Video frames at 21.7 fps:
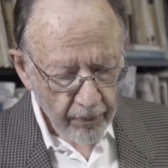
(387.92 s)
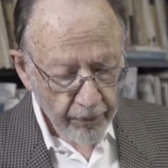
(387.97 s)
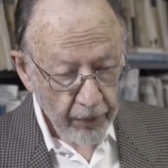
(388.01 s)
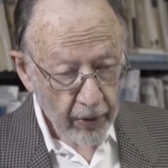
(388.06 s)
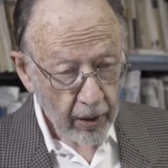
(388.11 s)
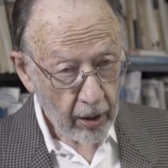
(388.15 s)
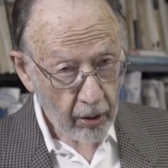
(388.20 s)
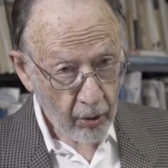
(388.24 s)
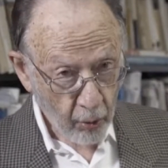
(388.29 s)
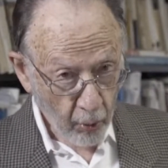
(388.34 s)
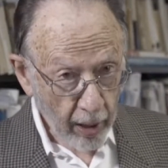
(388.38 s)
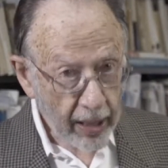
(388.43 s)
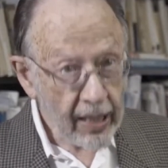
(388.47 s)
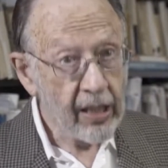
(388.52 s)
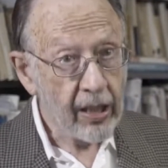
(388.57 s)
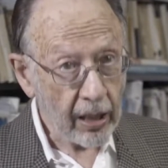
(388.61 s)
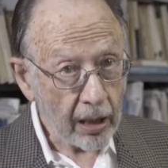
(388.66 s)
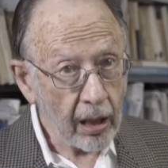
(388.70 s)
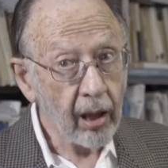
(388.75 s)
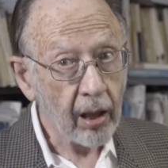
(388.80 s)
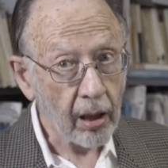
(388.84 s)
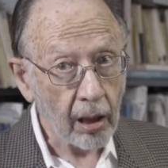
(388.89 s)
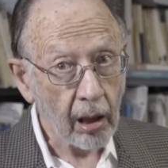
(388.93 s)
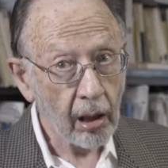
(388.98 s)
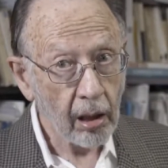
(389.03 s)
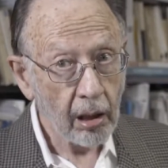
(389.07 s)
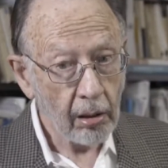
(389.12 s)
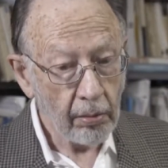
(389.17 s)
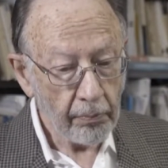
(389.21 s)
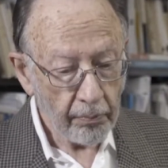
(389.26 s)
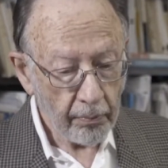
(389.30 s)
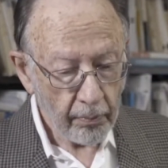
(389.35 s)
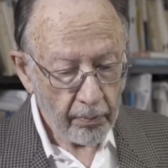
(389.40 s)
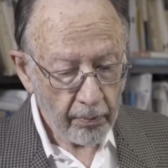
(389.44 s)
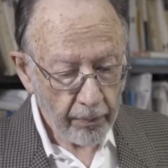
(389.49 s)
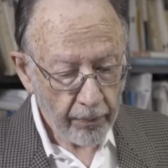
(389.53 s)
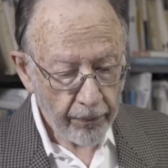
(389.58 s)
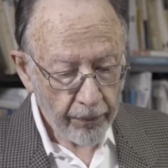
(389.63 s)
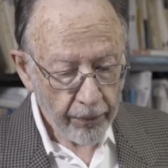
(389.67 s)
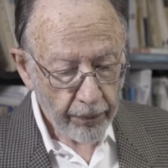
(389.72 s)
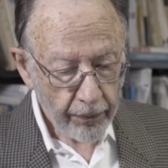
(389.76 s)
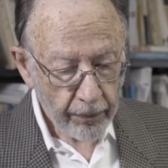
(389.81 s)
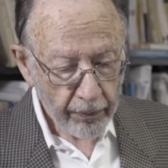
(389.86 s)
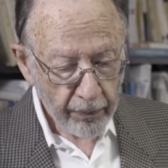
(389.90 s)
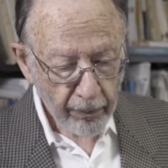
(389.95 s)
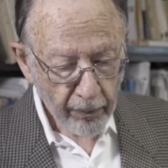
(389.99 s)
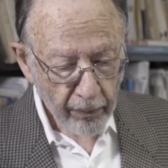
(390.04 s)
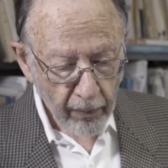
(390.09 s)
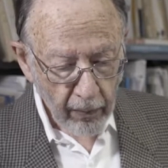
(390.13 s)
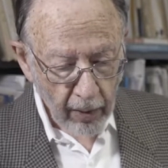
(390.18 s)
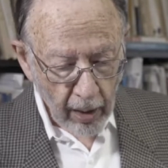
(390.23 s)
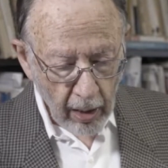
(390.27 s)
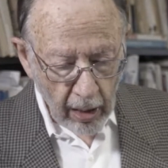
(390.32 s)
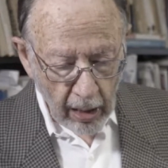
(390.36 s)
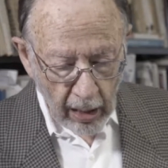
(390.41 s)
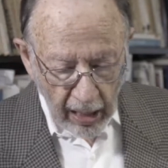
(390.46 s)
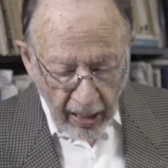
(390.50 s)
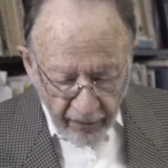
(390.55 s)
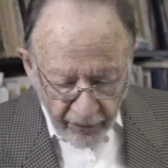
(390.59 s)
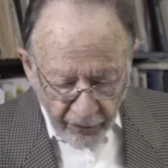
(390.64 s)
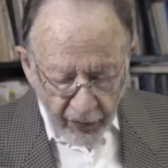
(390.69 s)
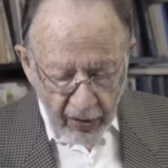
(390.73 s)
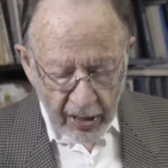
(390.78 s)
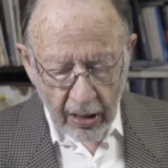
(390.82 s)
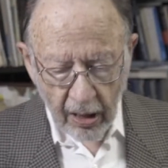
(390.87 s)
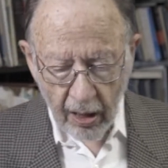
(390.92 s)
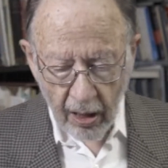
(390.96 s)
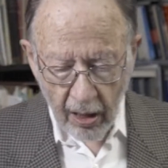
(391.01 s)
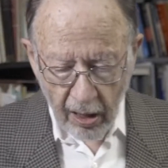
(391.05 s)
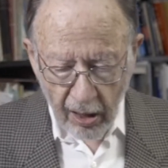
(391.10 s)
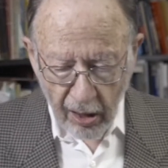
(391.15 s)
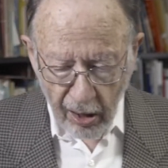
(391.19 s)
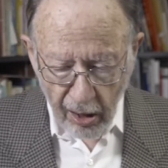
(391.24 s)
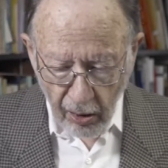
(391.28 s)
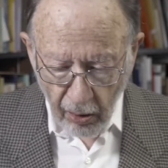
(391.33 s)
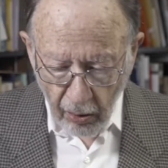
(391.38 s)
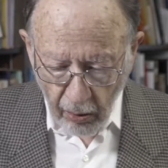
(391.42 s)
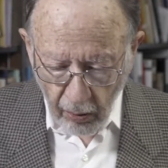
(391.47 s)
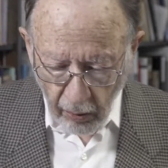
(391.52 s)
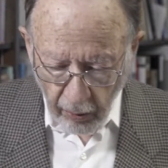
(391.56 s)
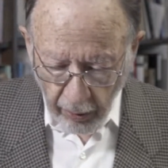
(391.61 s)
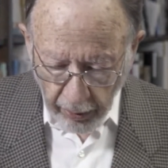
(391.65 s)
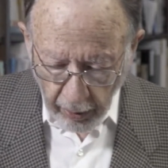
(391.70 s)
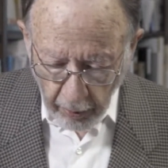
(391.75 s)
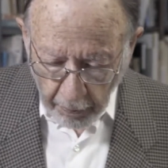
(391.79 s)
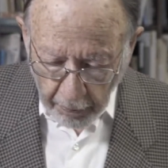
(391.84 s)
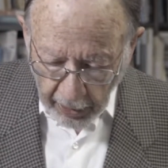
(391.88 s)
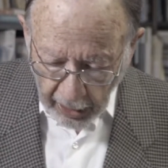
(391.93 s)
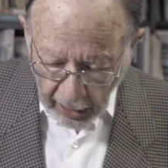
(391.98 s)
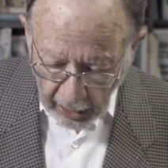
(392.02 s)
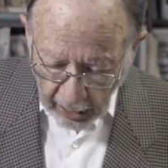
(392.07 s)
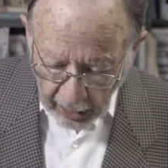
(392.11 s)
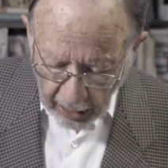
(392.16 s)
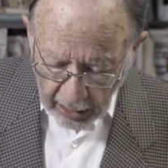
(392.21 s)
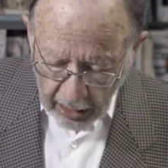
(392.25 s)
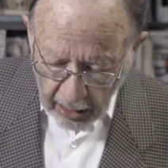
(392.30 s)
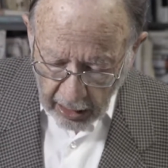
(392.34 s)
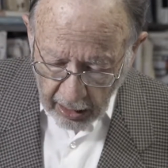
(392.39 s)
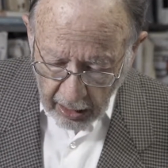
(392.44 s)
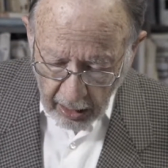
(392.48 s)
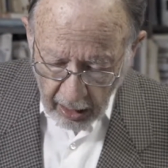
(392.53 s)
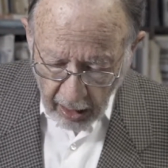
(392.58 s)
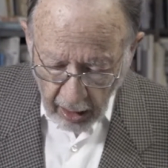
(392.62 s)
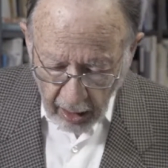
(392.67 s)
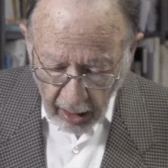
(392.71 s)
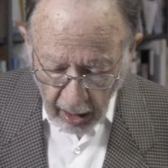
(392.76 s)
A great deal. Emphasis on the past